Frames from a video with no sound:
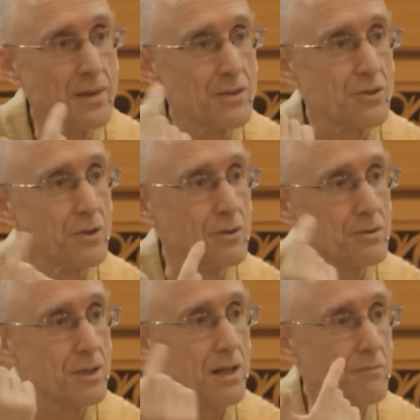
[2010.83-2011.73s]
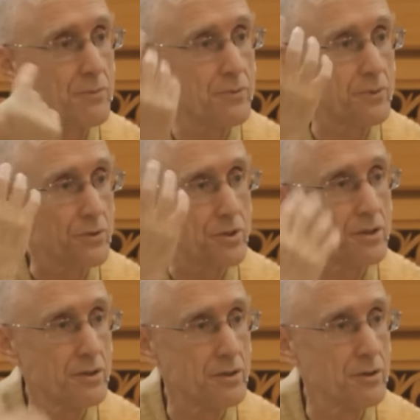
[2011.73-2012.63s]
So, Tom, if you
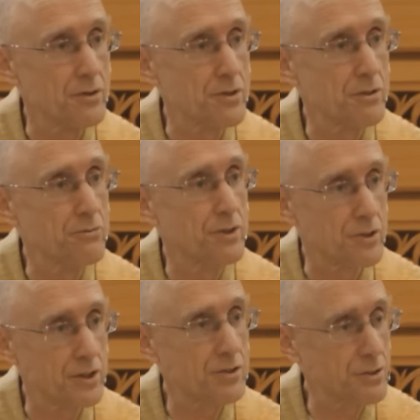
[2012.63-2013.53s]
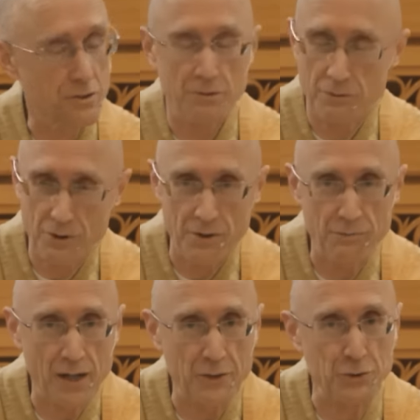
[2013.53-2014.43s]
study your geophysics, it's a very
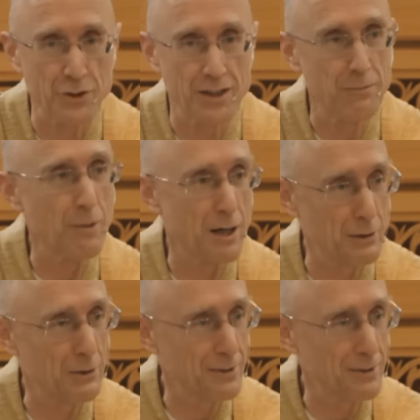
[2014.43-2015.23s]
fascinating model,